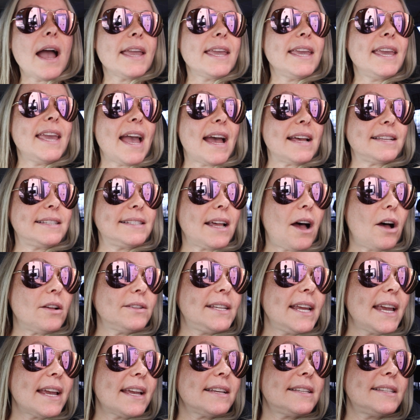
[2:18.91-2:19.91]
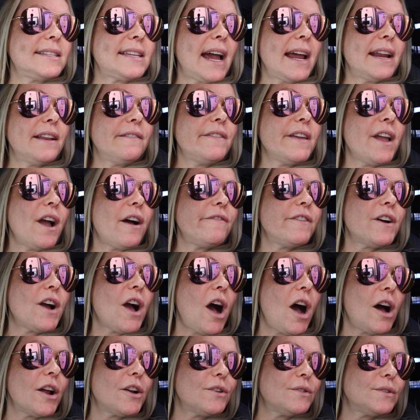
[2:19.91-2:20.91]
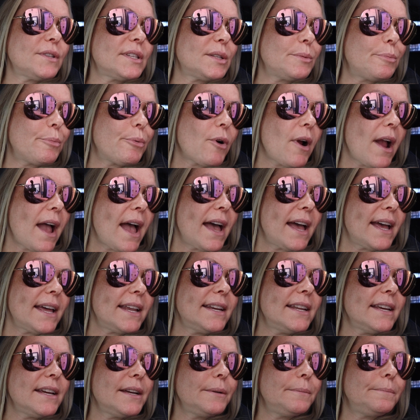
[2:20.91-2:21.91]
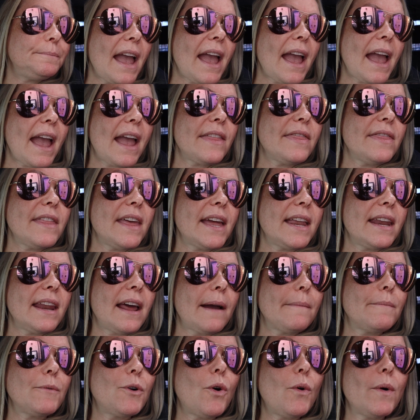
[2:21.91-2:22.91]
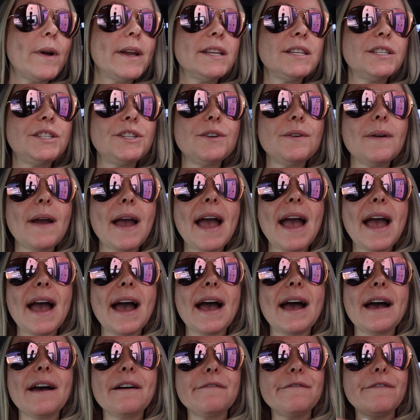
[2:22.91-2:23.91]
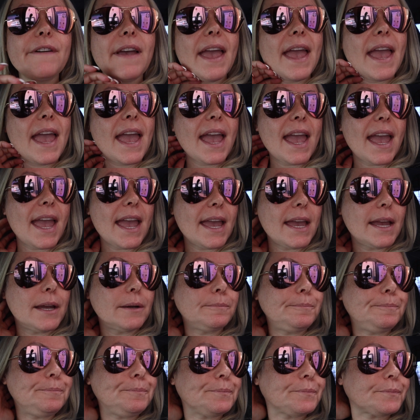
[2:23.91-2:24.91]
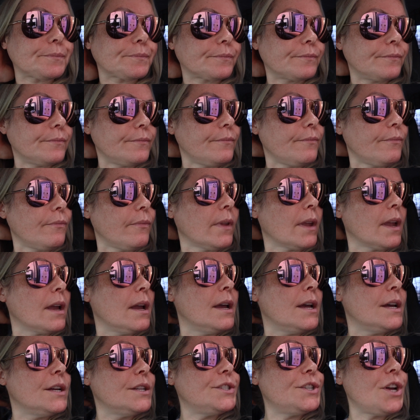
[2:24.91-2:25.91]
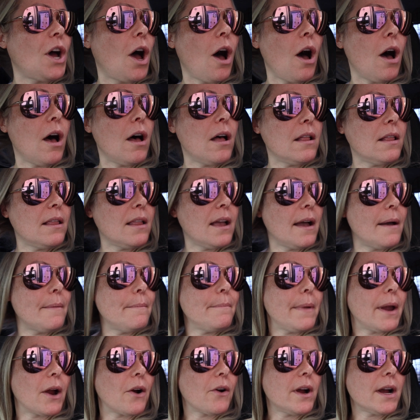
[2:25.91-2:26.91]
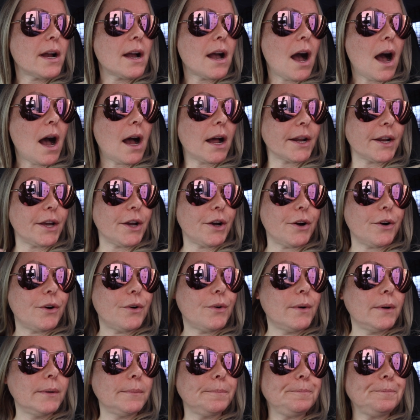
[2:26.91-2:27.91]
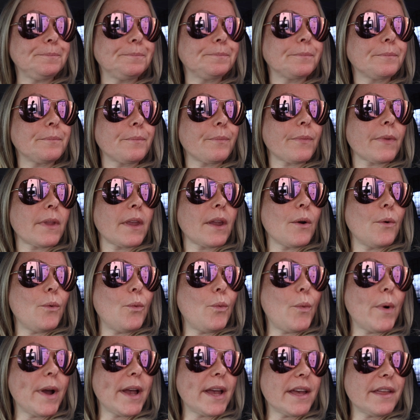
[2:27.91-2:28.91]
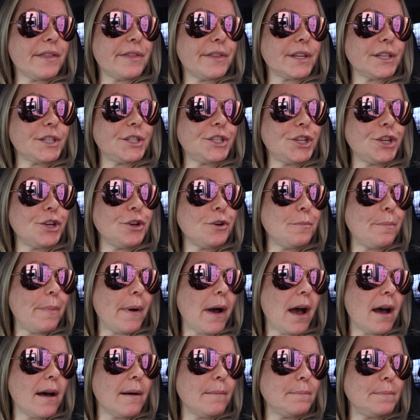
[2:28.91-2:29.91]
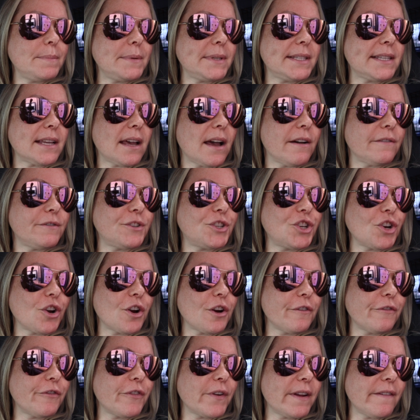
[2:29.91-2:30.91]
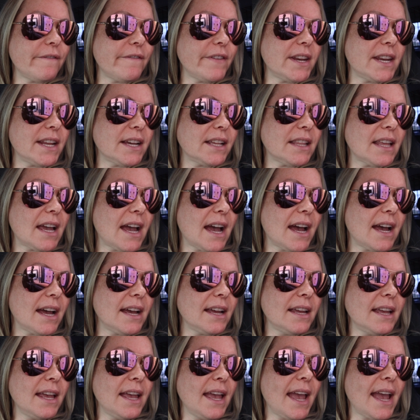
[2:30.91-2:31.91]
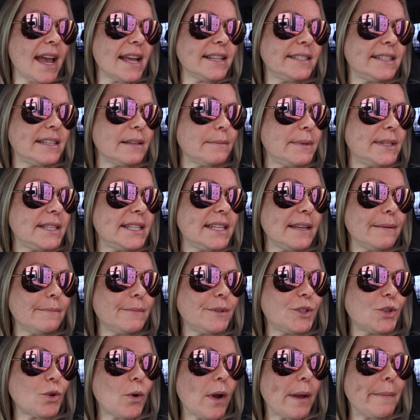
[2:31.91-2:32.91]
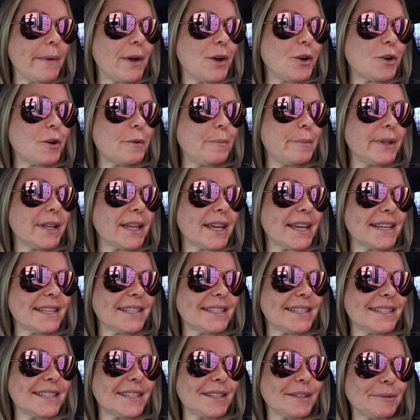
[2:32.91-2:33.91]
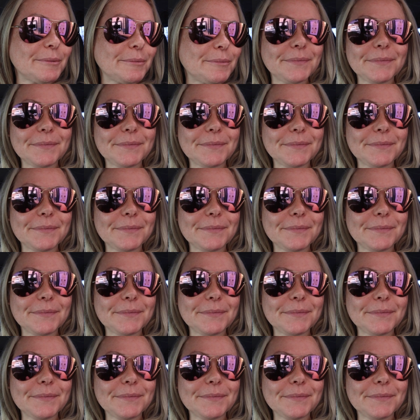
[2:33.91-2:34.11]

Yes, I'll take a side of the avocado spread, and then I'm going to have a tall Americano with 2 pumps of sugar-free vanilla and some steamed soy milk, please.